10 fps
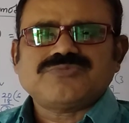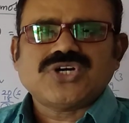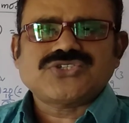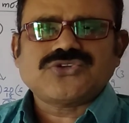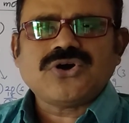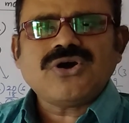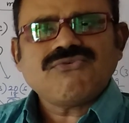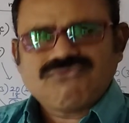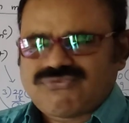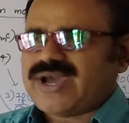modulo
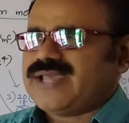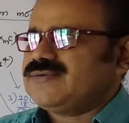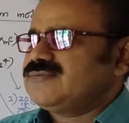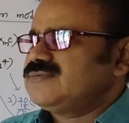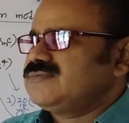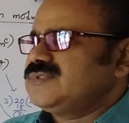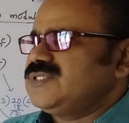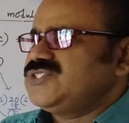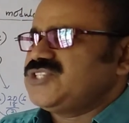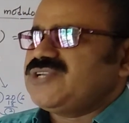5.
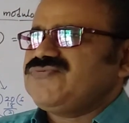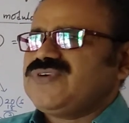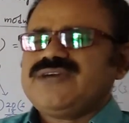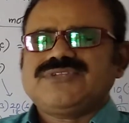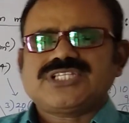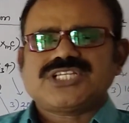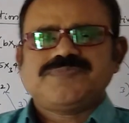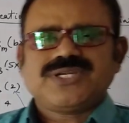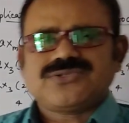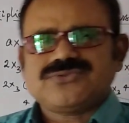Z5 with
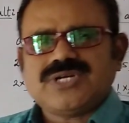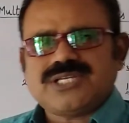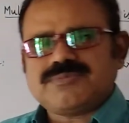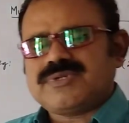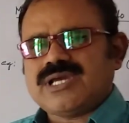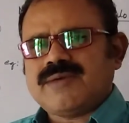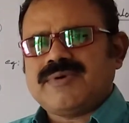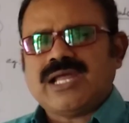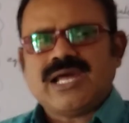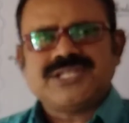respect to
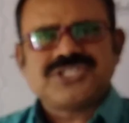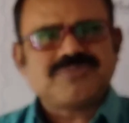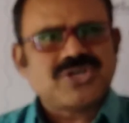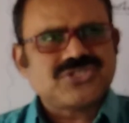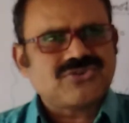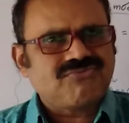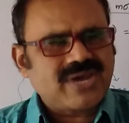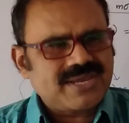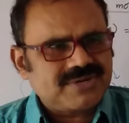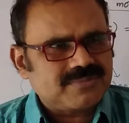addition modulo
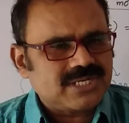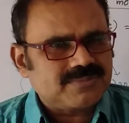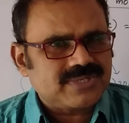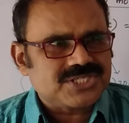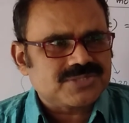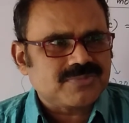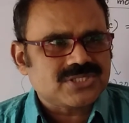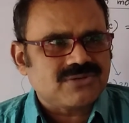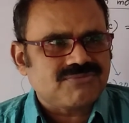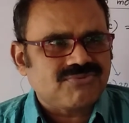5 and multiplication
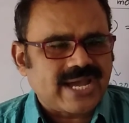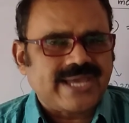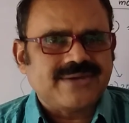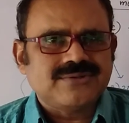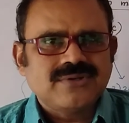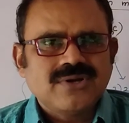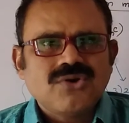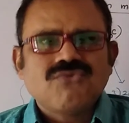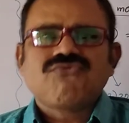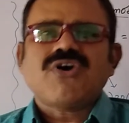modulo 5
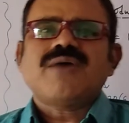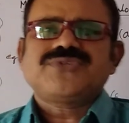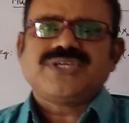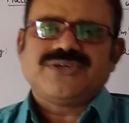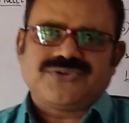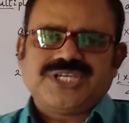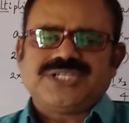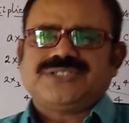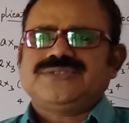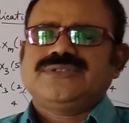forms a
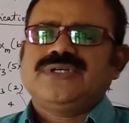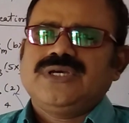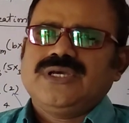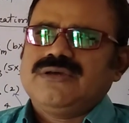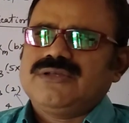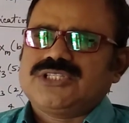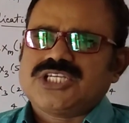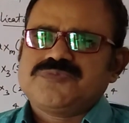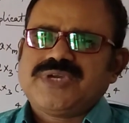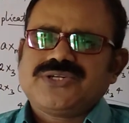ring. With
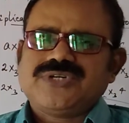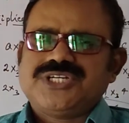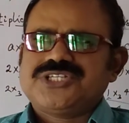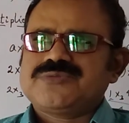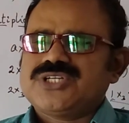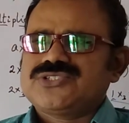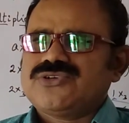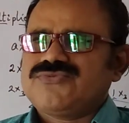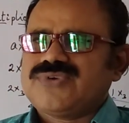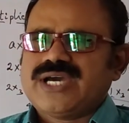respect to addition
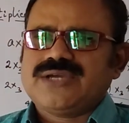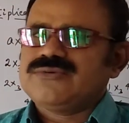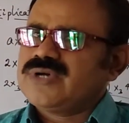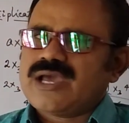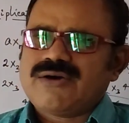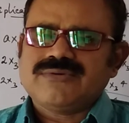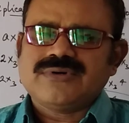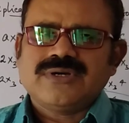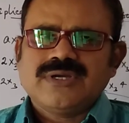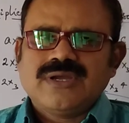modulo 5, we have